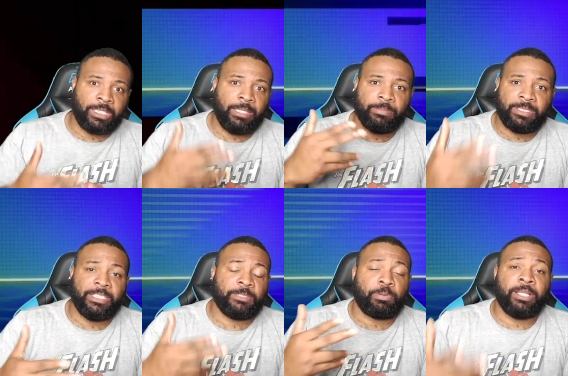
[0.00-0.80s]
keep
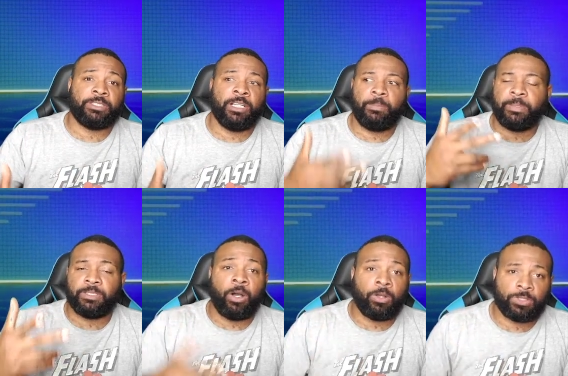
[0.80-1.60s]
CeeDee's price up,
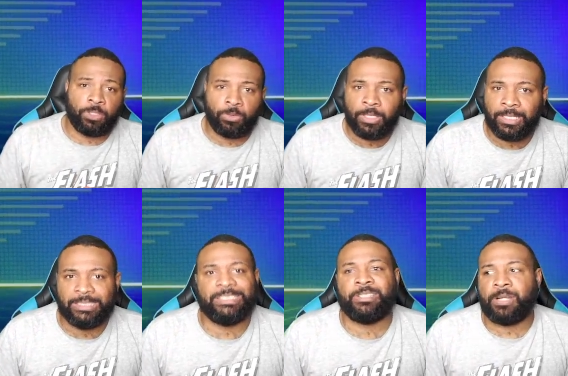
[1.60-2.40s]
and also
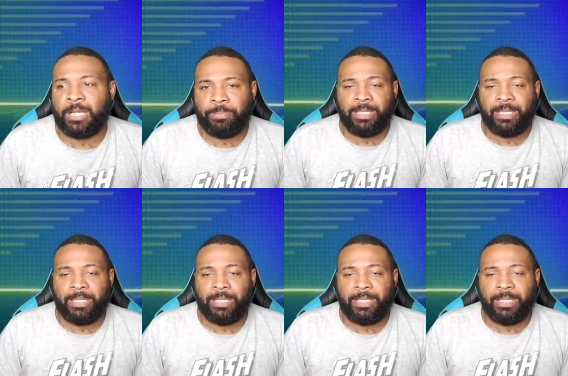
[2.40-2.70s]
0 IP